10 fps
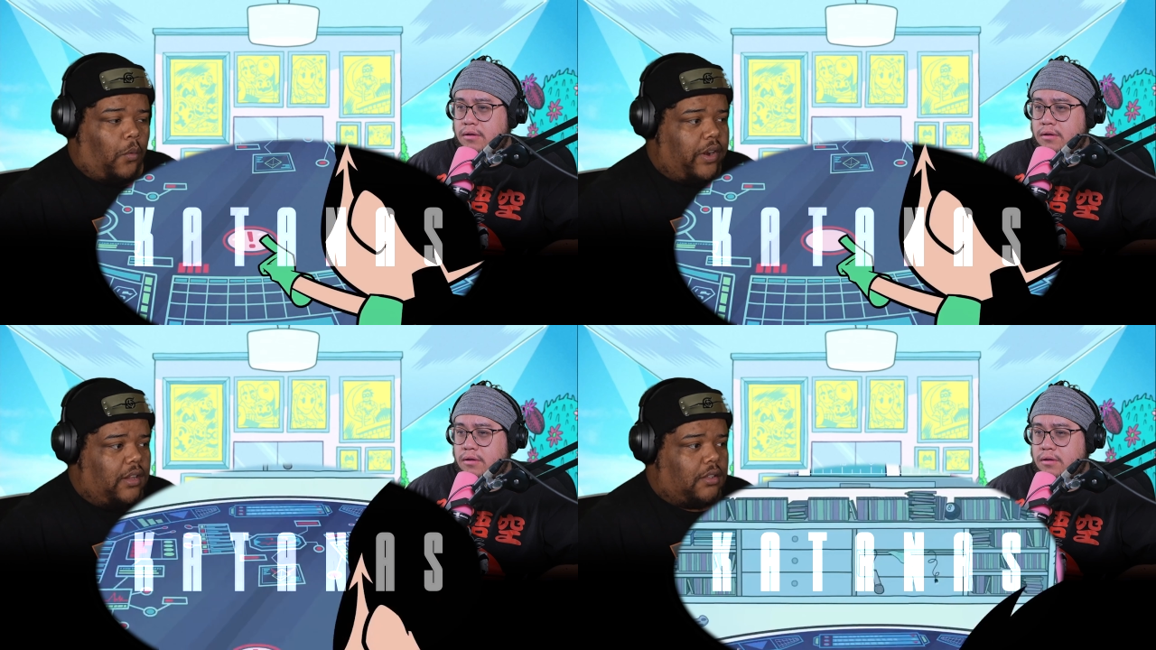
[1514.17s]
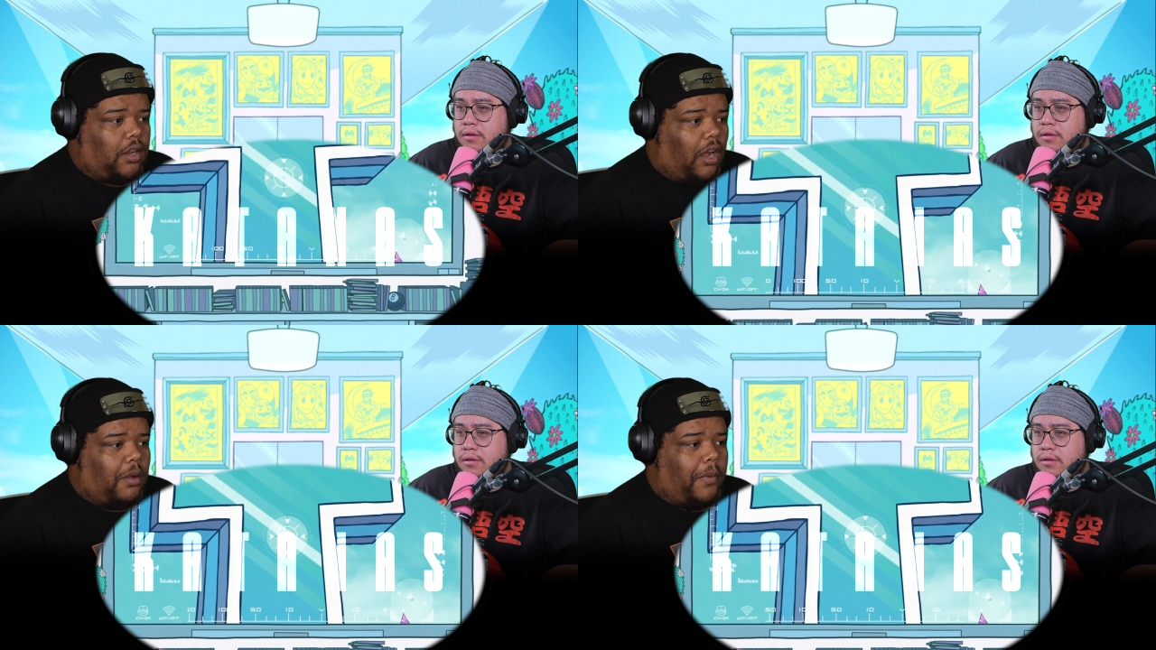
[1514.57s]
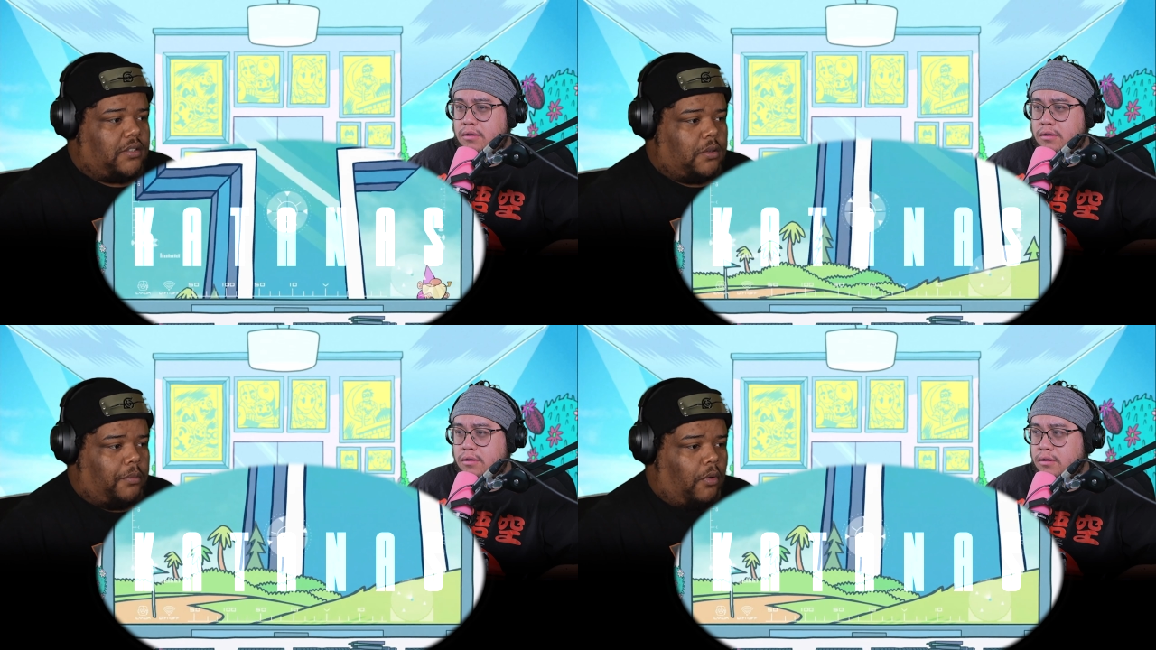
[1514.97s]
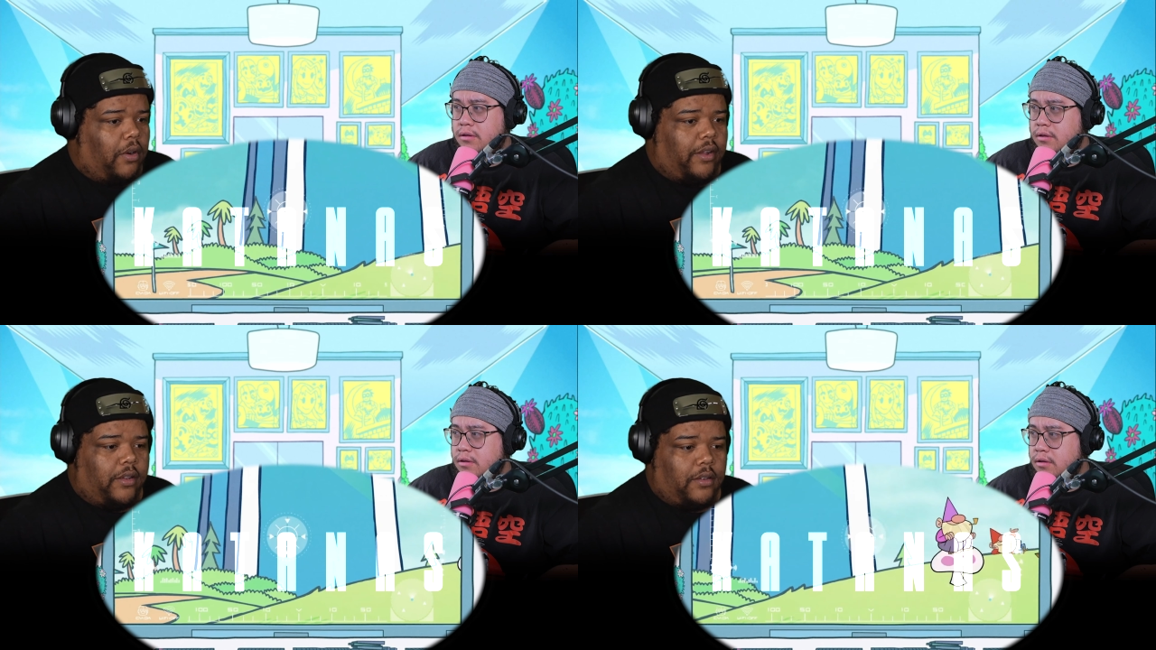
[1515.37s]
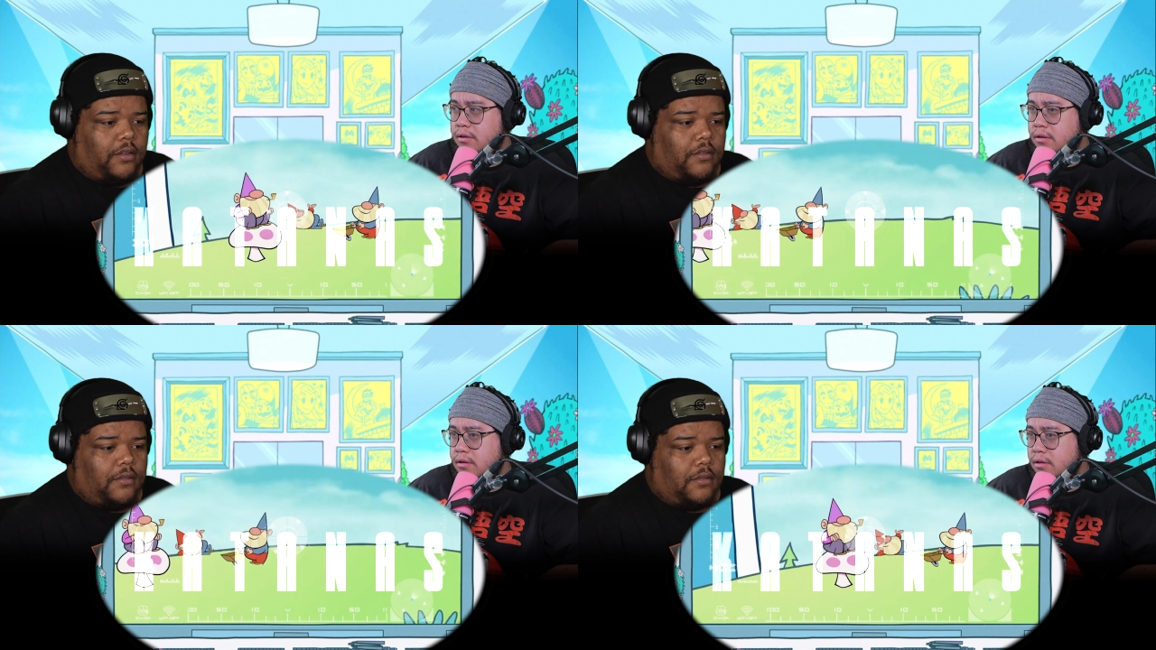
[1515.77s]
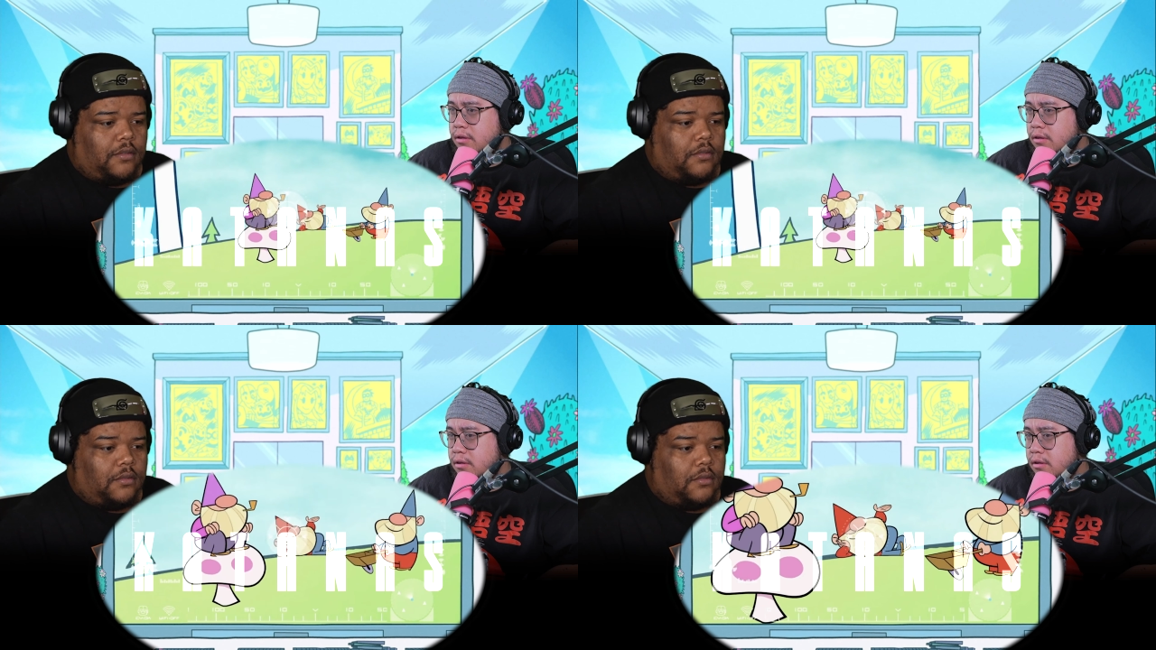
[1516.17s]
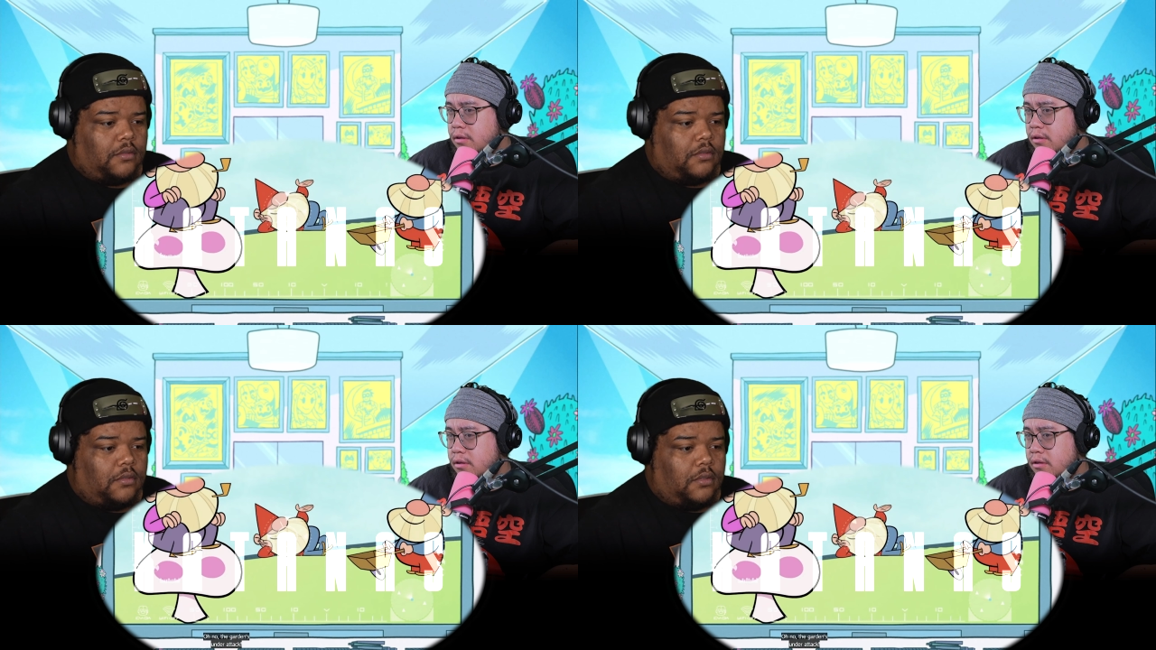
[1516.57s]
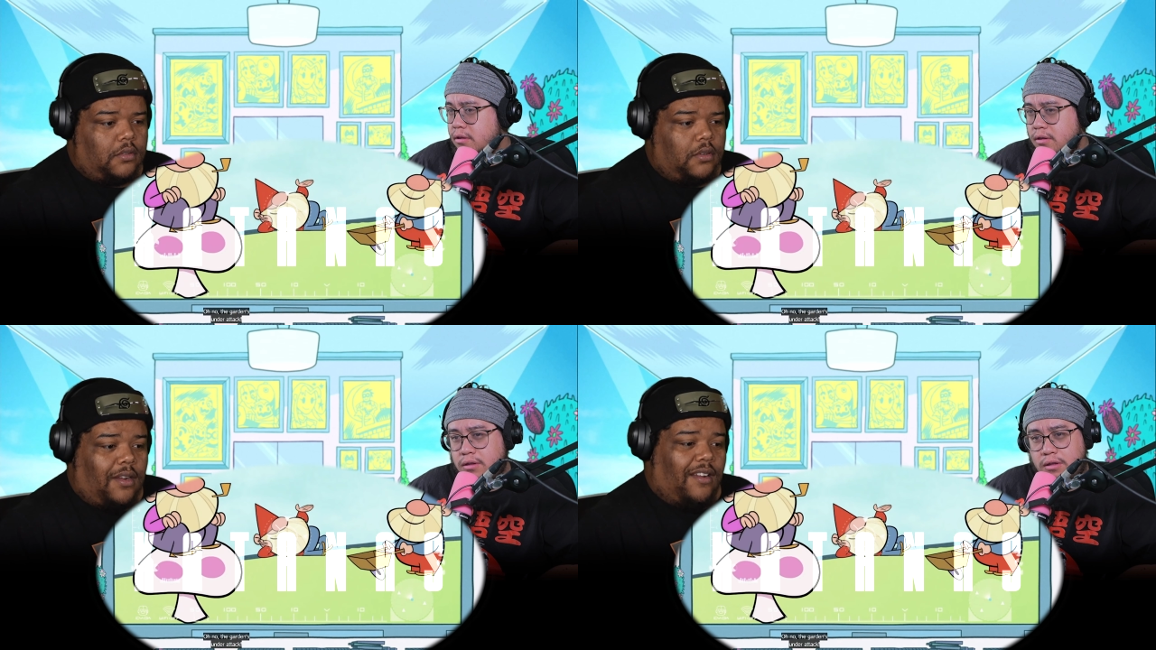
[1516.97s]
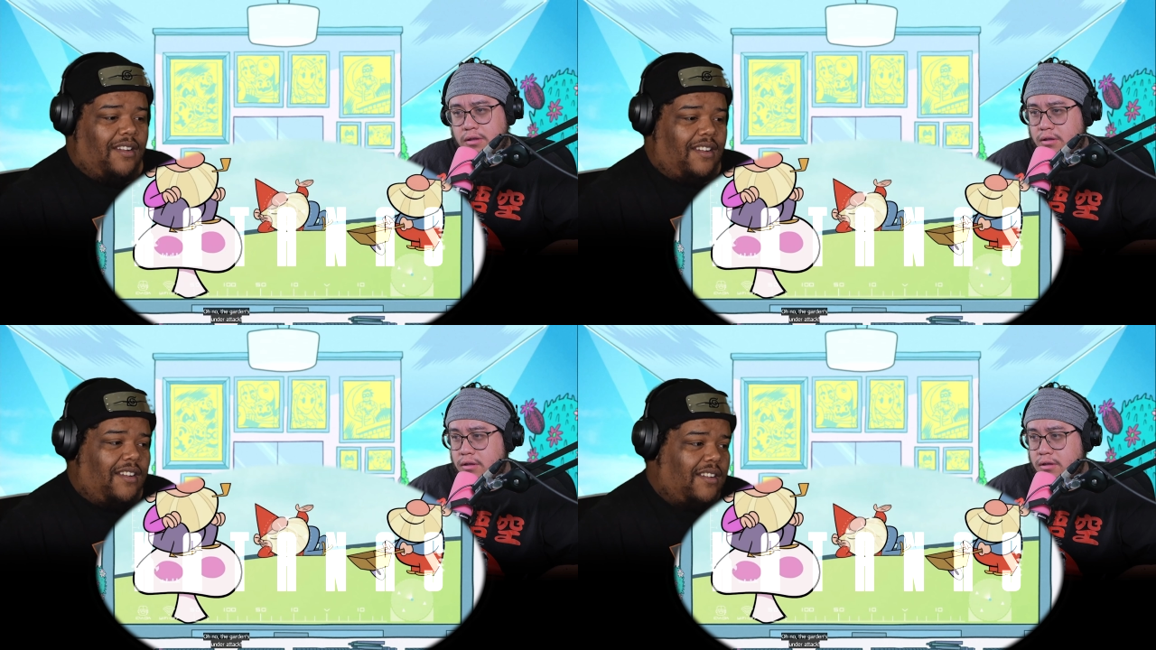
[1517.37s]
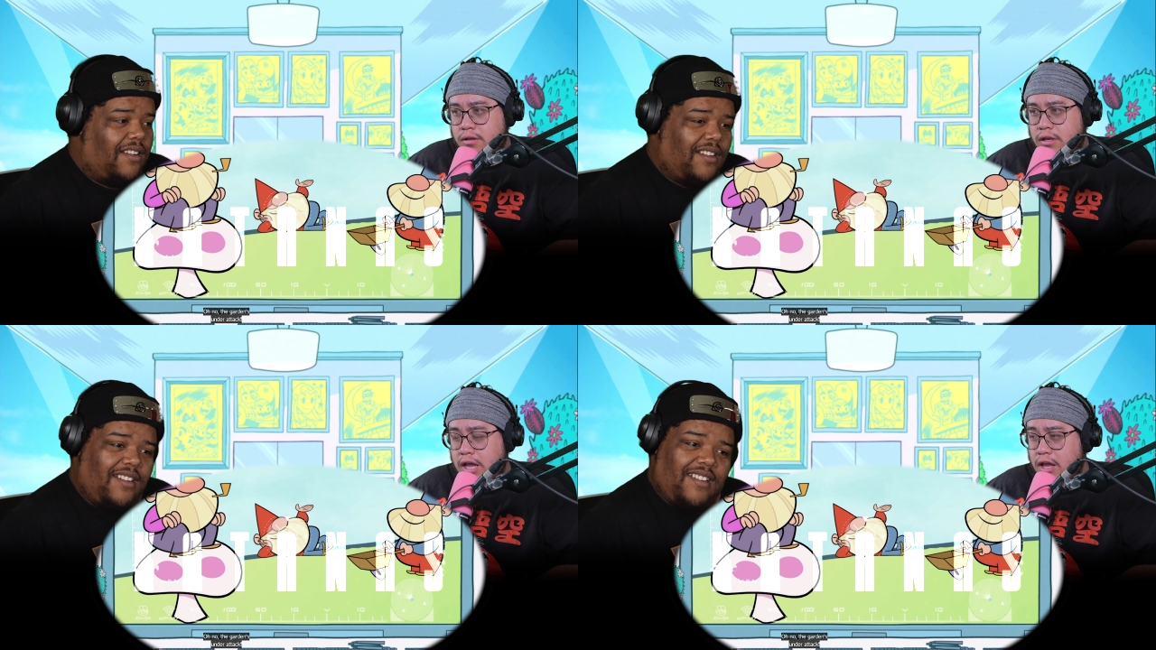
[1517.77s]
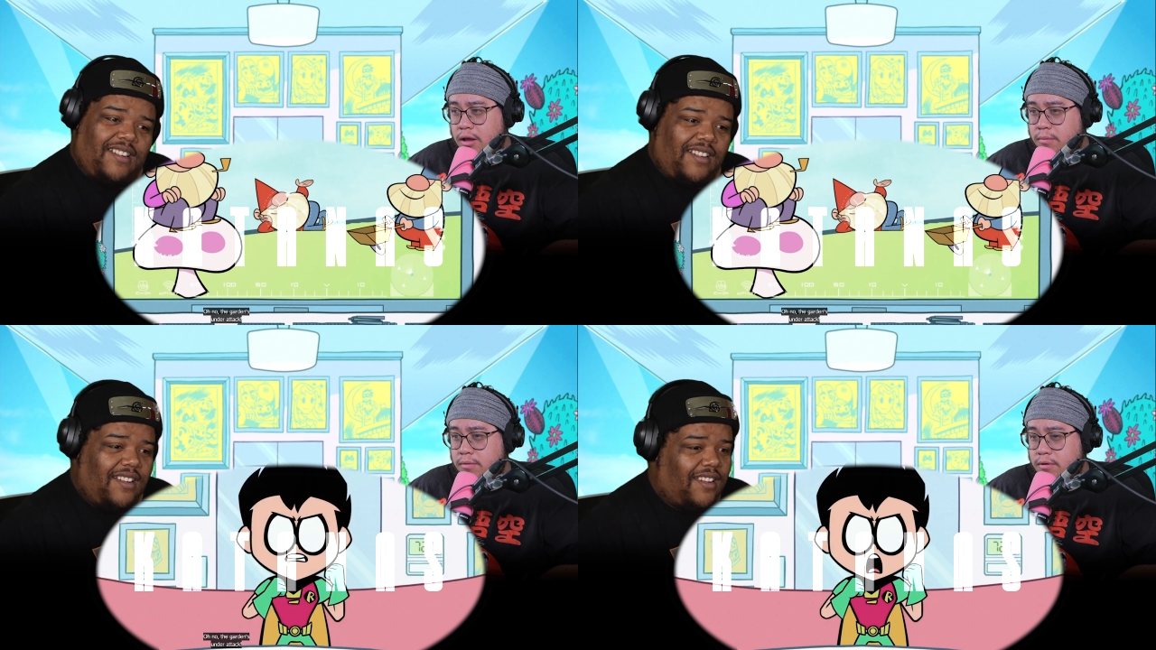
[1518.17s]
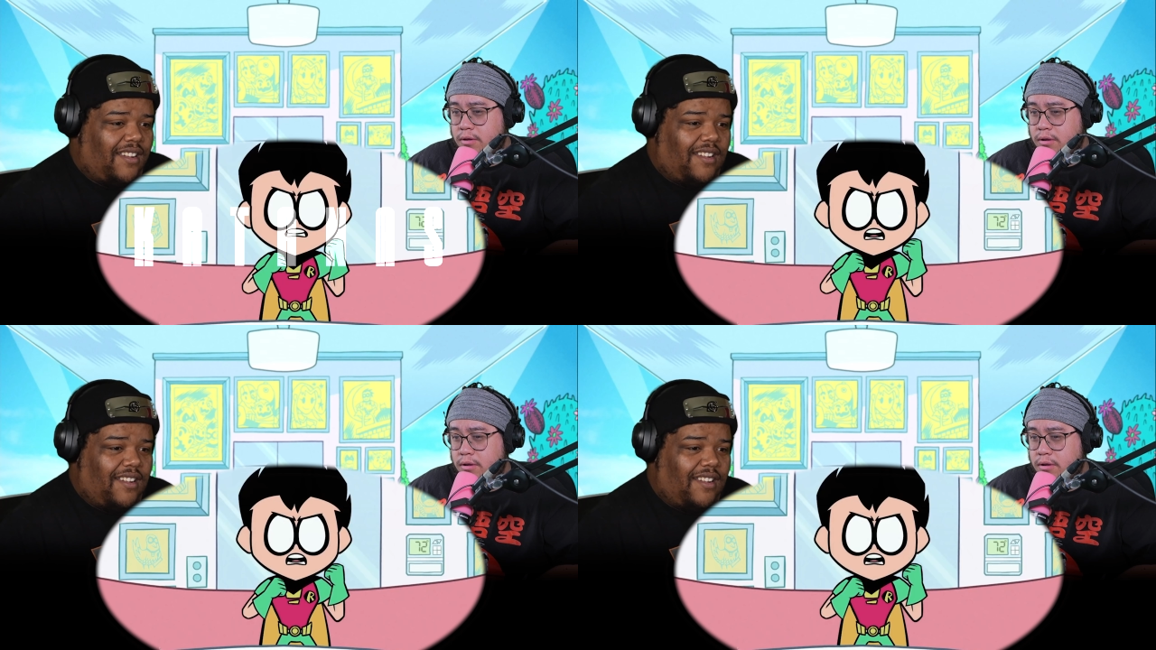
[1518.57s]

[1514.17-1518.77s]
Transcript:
Speaker 1: we need to talk about your boy. Oh no, the garden's under attack. Damn.